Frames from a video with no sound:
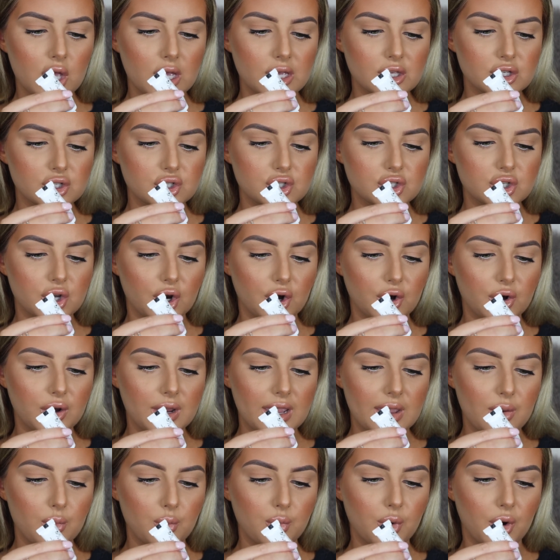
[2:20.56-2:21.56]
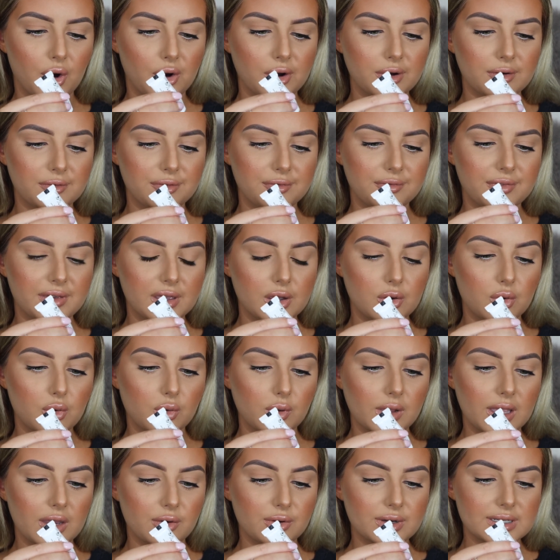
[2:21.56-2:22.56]
so it won't
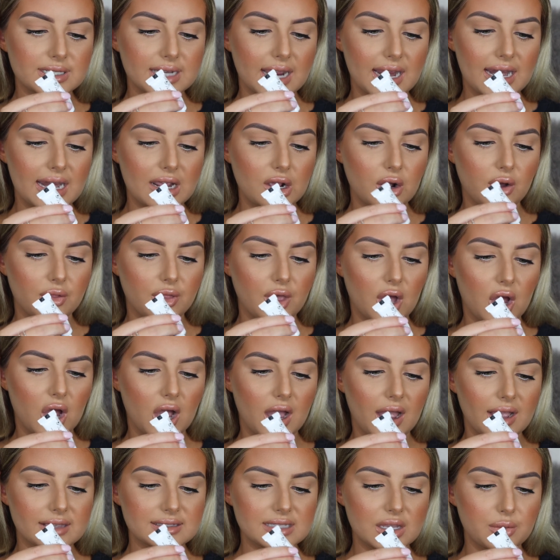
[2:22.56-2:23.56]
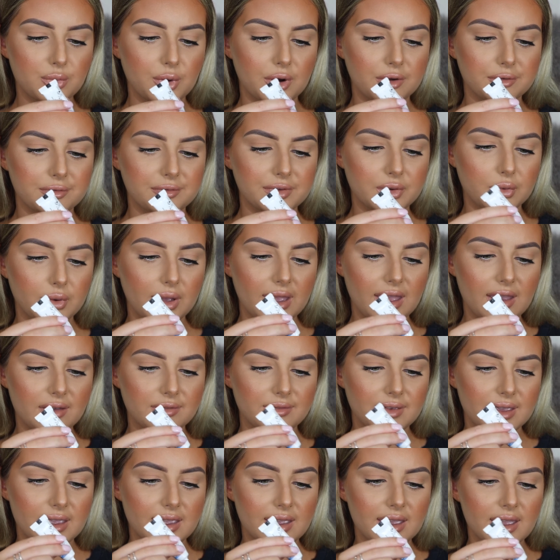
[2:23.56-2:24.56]
feel irritating on the eyes, it won't feel
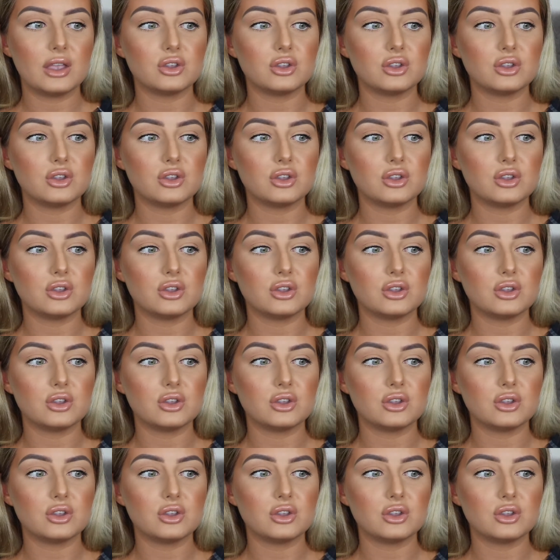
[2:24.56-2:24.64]
heavy.